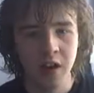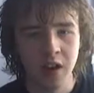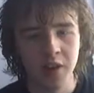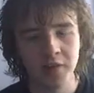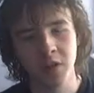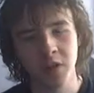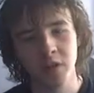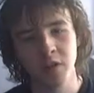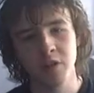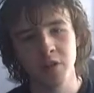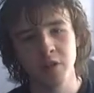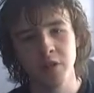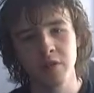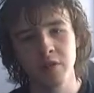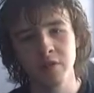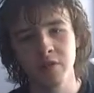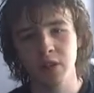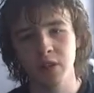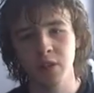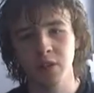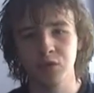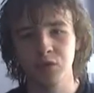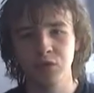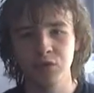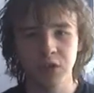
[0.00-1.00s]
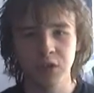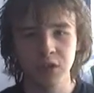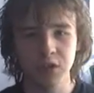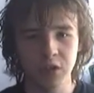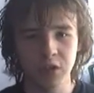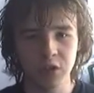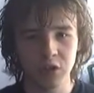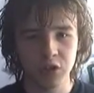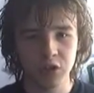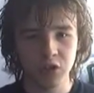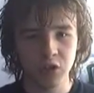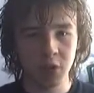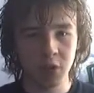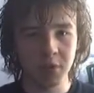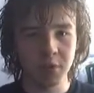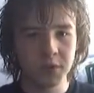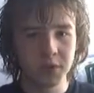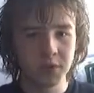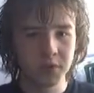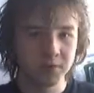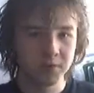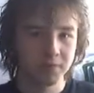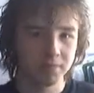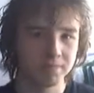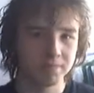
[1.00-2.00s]
I've got 2 voluntary
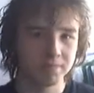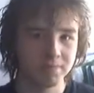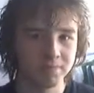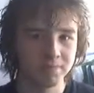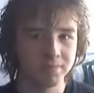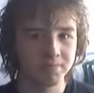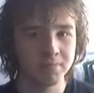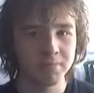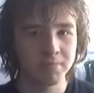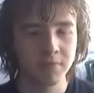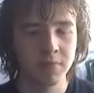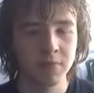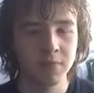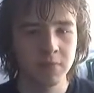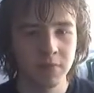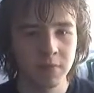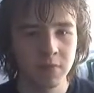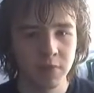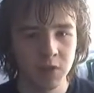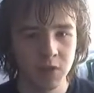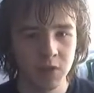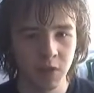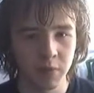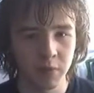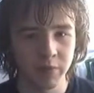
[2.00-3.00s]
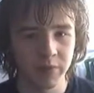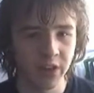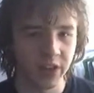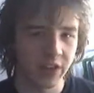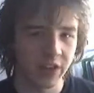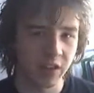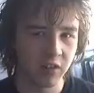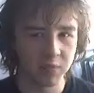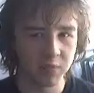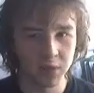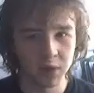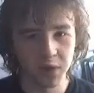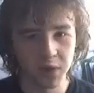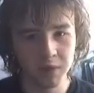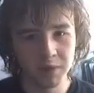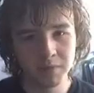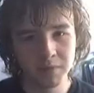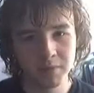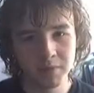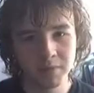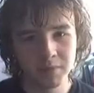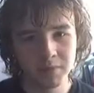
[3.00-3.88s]
jobs, so I'm running out of money.